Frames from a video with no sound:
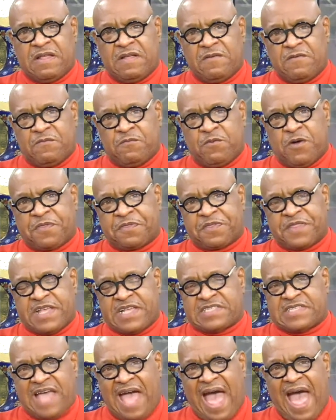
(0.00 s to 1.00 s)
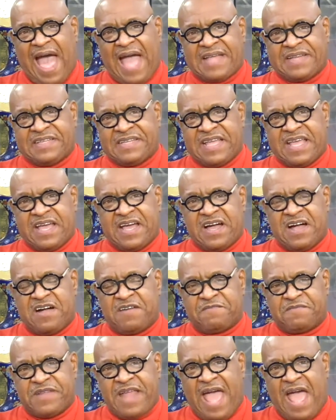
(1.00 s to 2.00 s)
what this idea
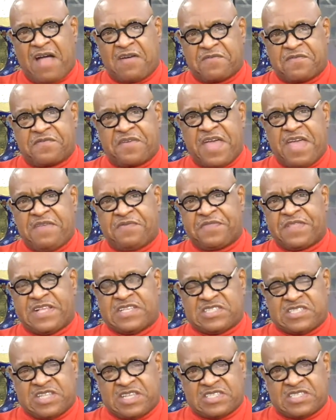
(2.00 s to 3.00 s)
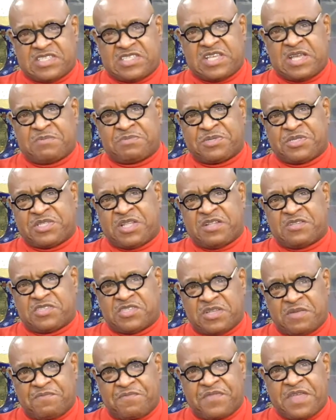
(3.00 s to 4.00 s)
of now faith is the
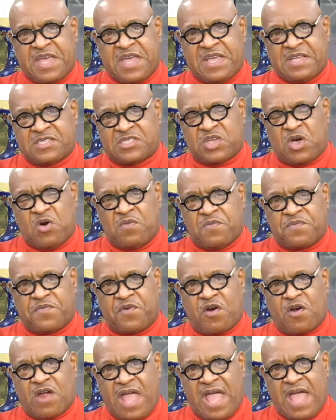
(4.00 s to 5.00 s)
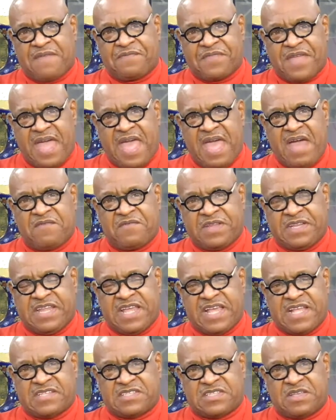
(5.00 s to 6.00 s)
substance of things hoped for and the
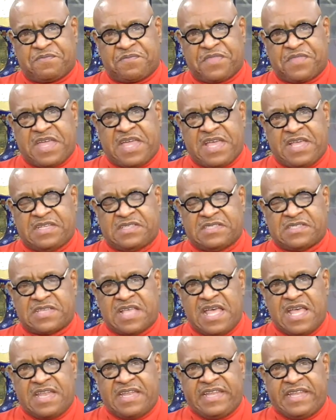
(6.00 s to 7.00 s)
evidence of things